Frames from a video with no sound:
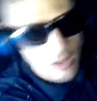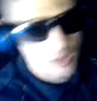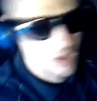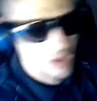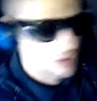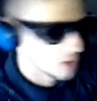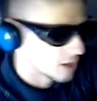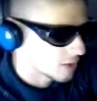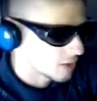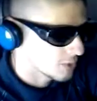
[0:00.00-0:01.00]
sounded
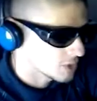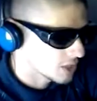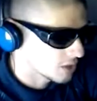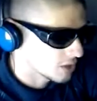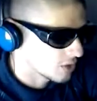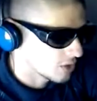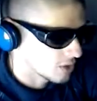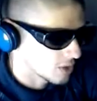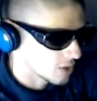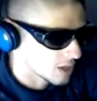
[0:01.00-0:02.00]
like it for a second there that
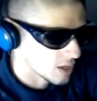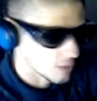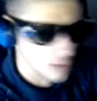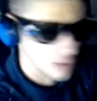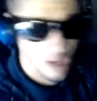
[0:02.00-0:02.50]
you cut out. I mean,